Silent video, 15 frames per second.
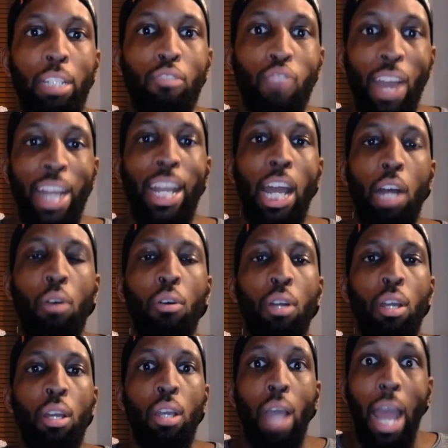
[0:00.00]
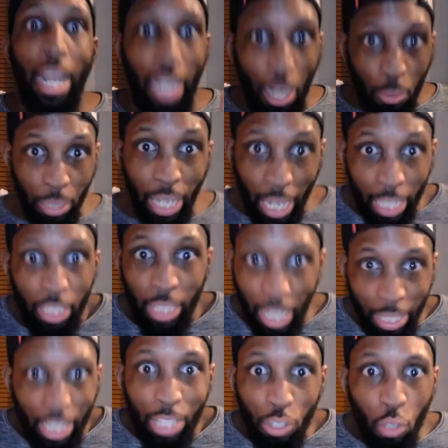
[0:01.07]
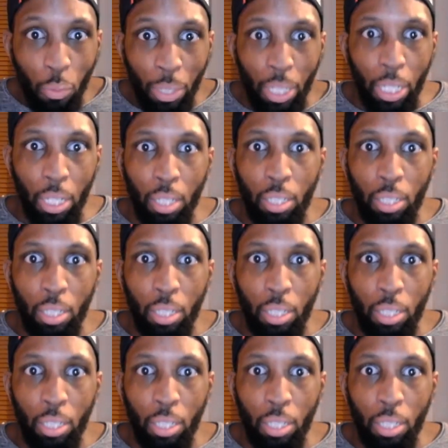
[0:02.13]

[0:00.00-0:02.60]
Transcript: right now, and they're doing it.